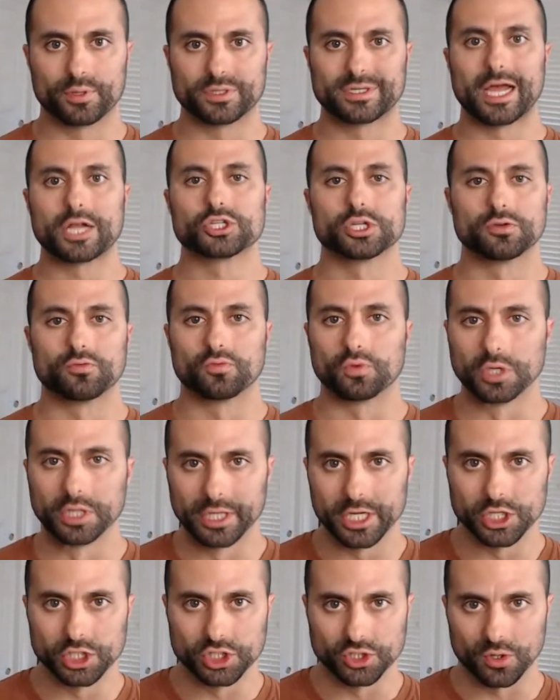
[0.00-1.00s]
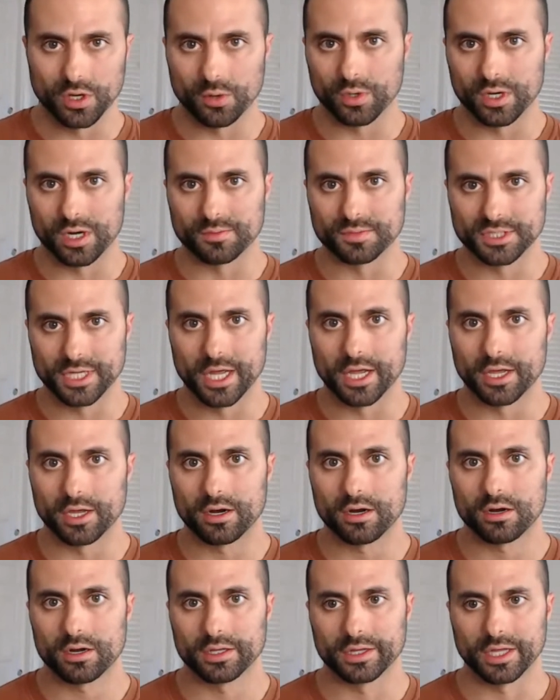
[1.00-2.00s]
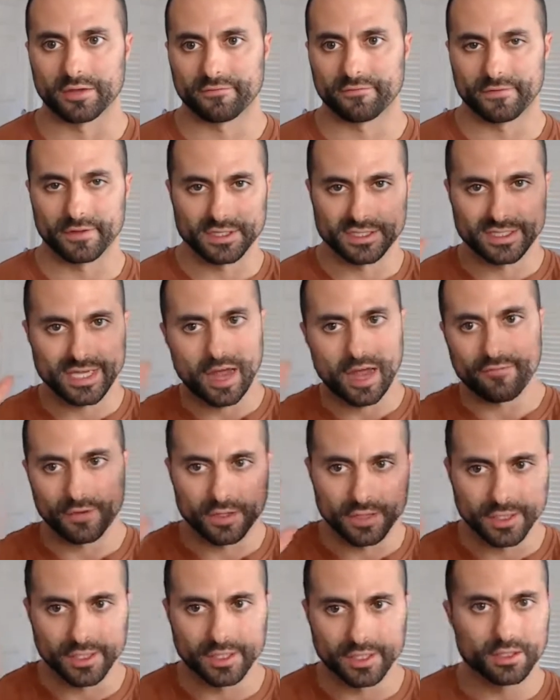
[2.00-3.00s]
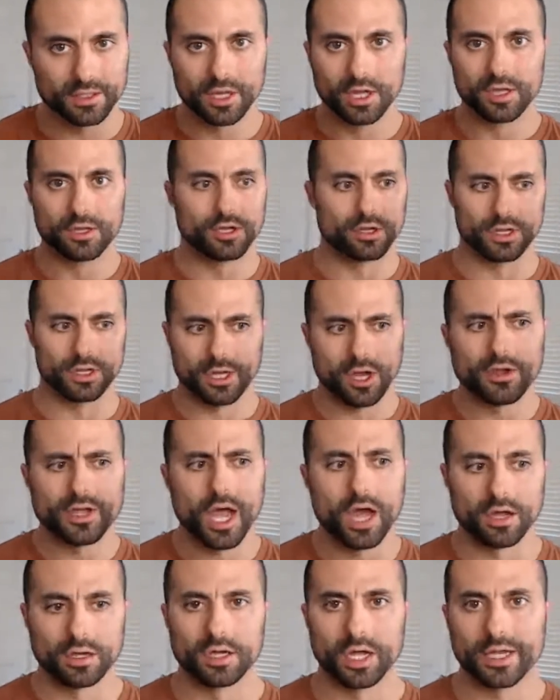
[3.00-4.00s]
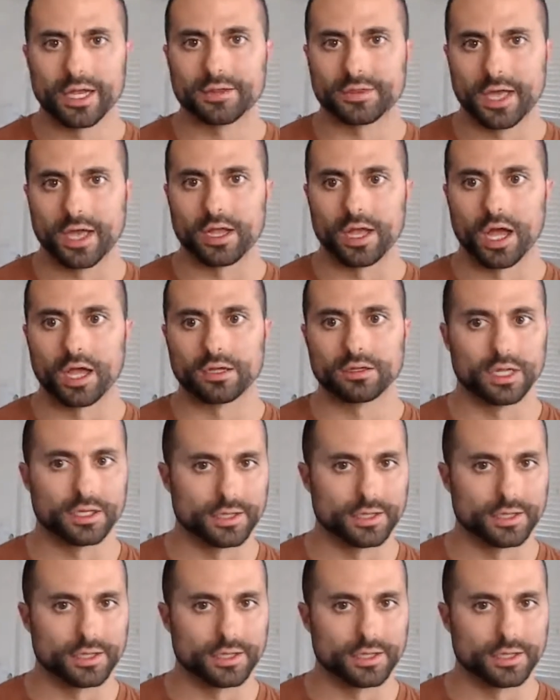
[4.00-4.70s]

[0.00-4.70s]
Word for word: potentially really enjoy what I'm saying here and like philosophically you're like, "Oh yeah, I get that guy.